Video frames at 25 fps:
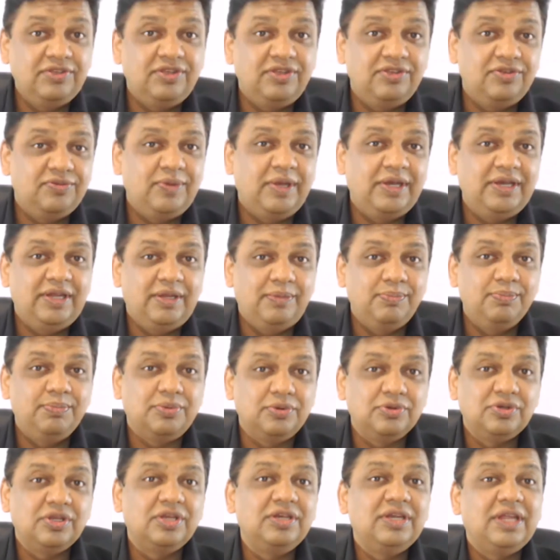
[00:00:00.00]
very
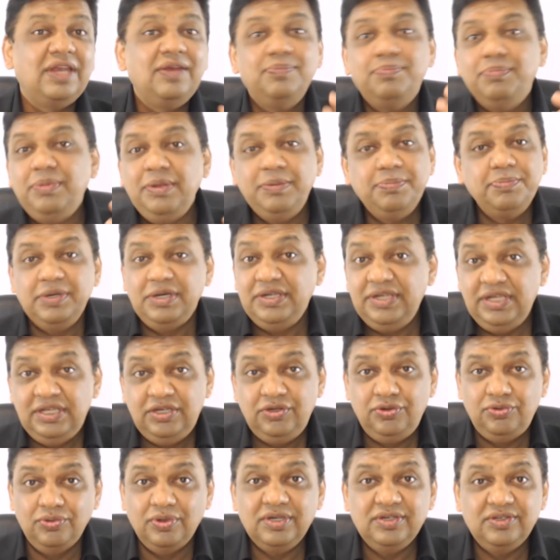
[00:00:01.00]
important and people need
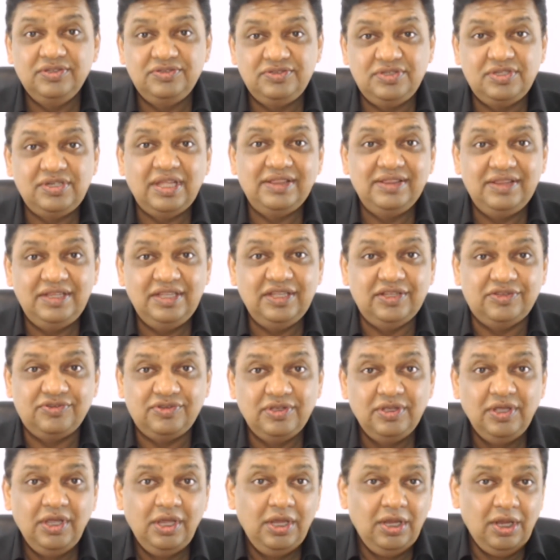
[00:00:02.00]
to understand this.
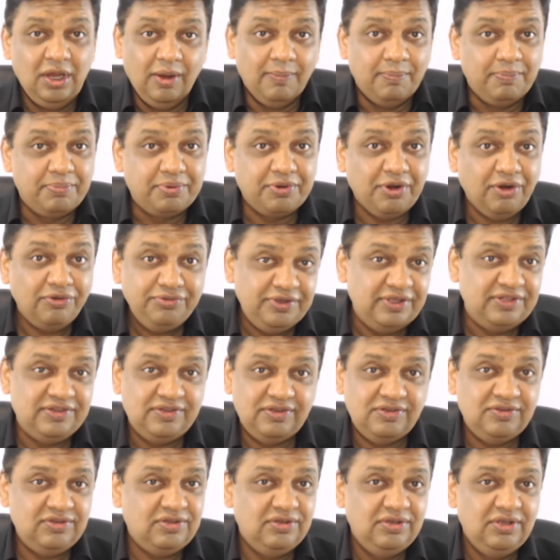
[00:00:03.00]

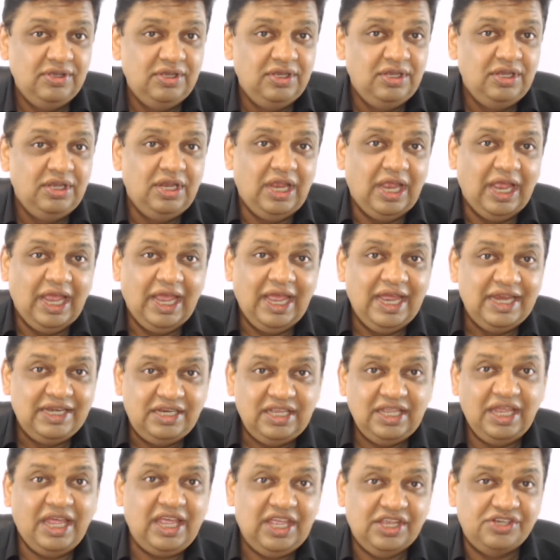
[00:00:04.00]
Profits and
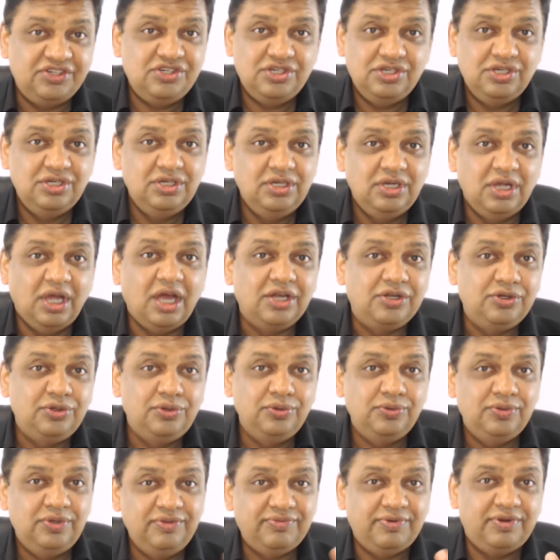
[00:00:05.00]
cash are two
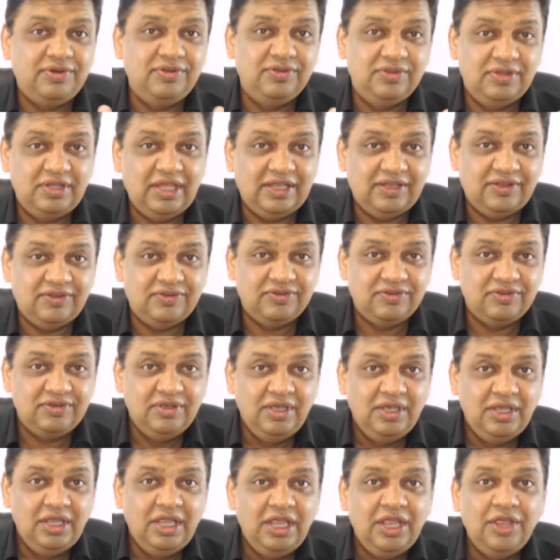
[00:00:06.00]
different things.
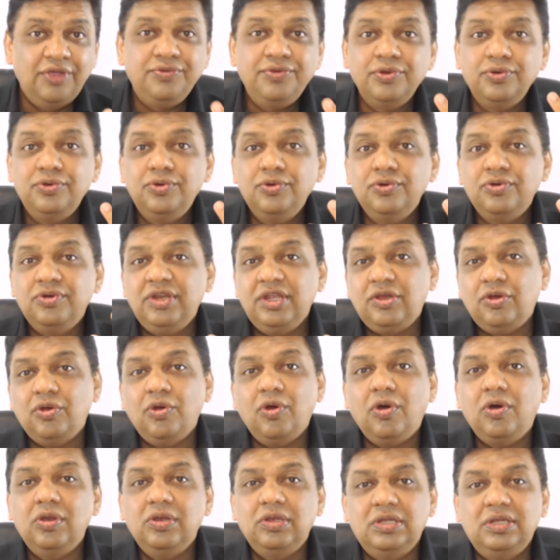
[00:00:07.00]
If you do
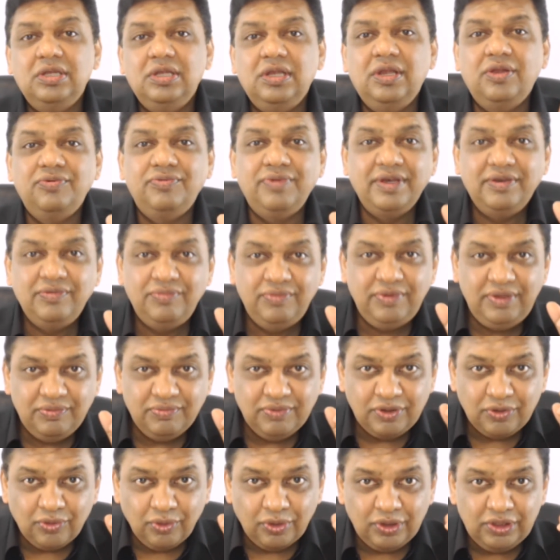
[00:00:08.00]
recall, when we were
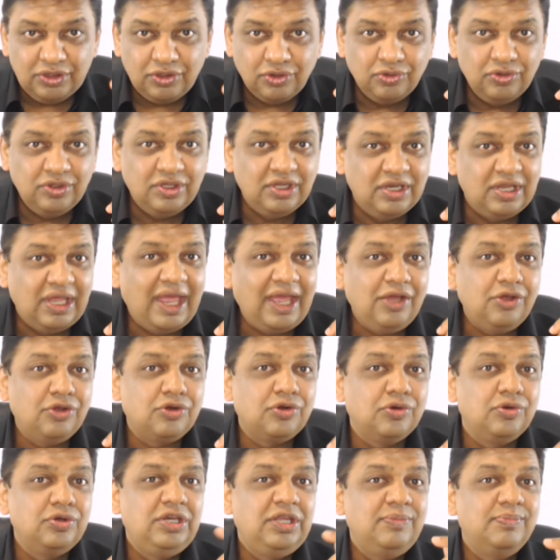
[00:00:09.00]
going through the
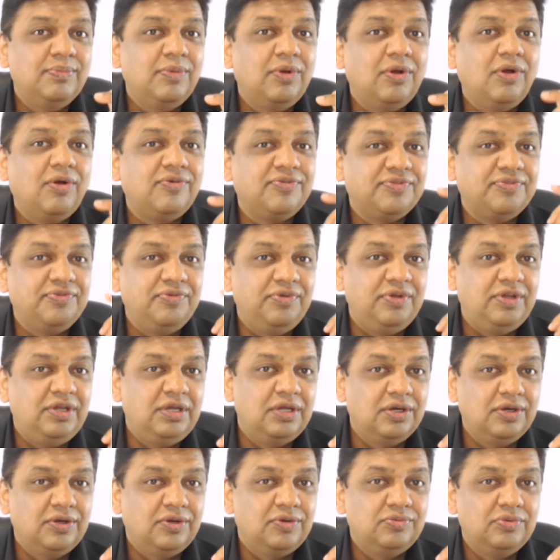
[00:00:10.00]
acronym of
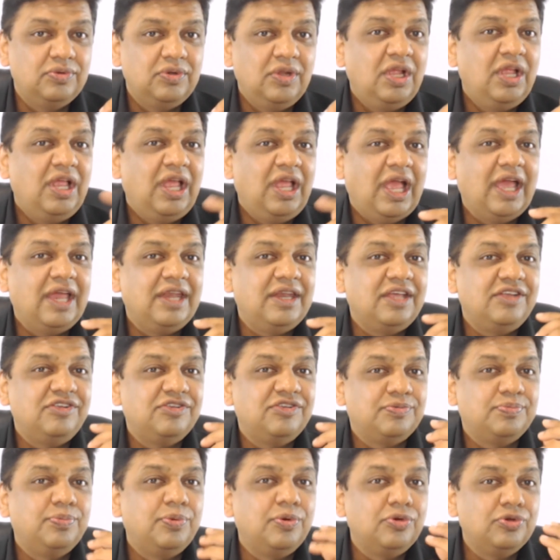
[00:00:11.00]
NERV and I
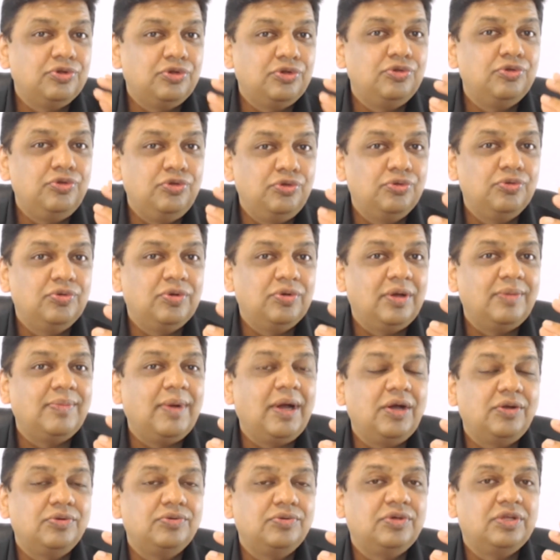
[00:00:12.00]
spoke to you
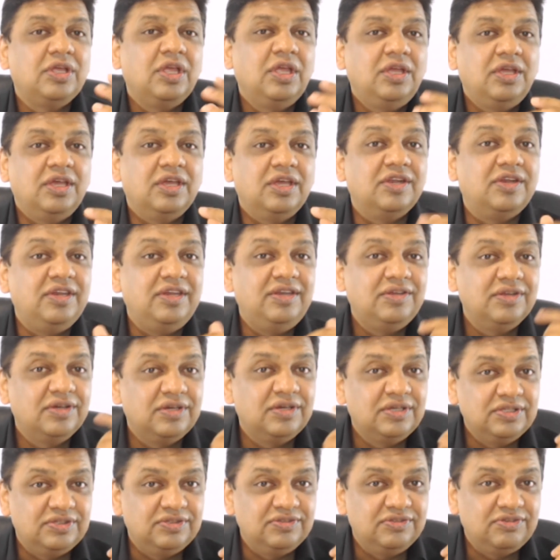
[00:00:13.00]
about
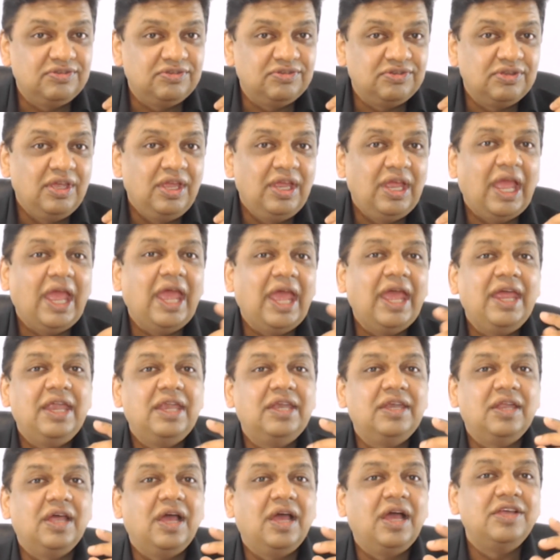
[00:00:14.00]
returns and
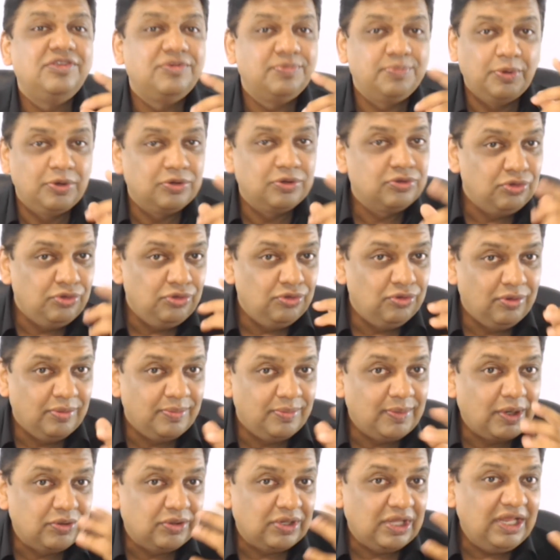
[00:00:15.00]
I spoke to you
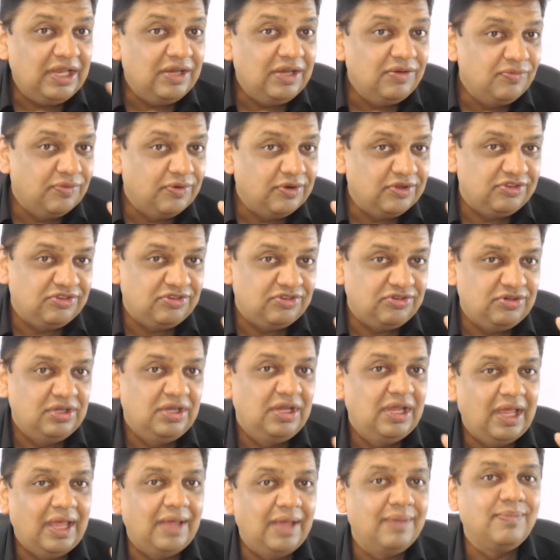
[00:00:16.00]
about invoiced
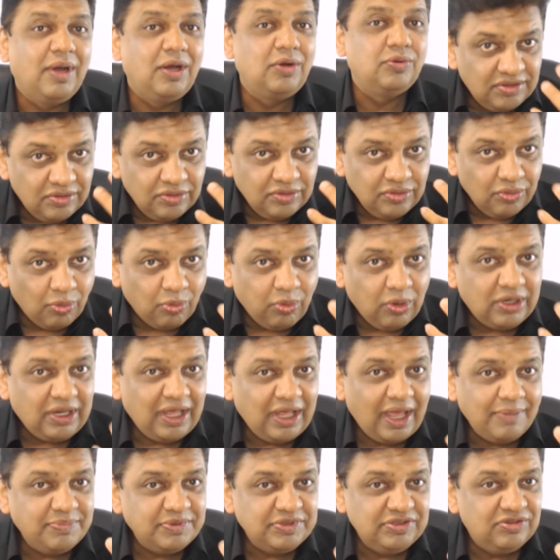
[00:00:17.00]
amount, what
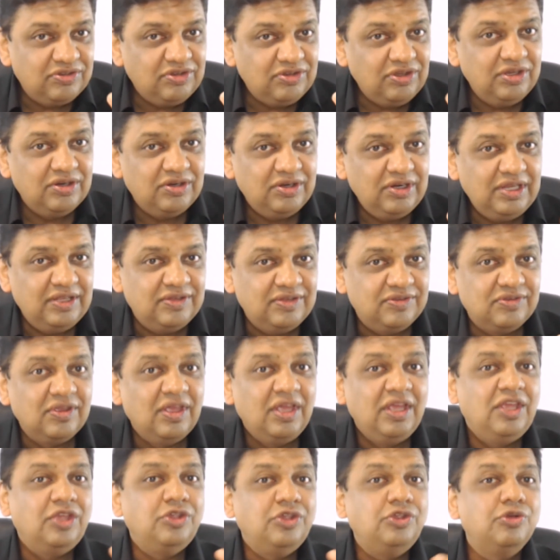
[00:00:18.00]
happens here is
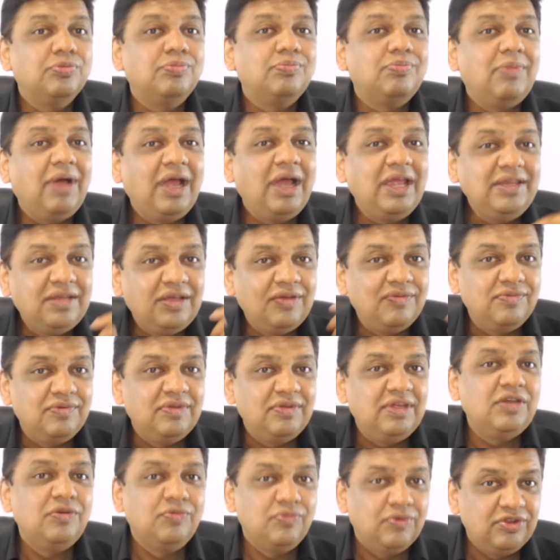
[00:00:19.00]
you might have
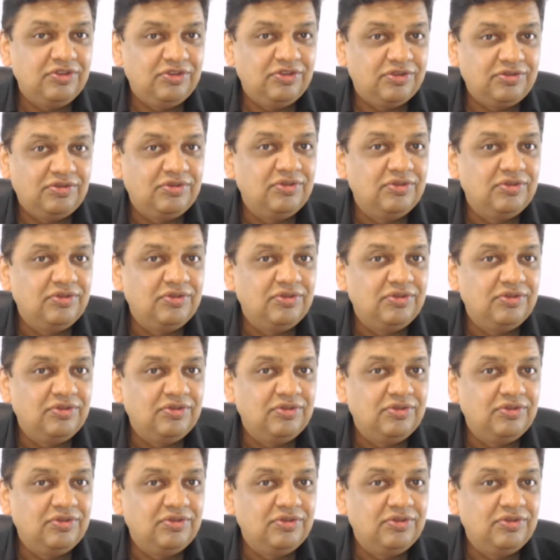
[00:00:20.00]
invoiced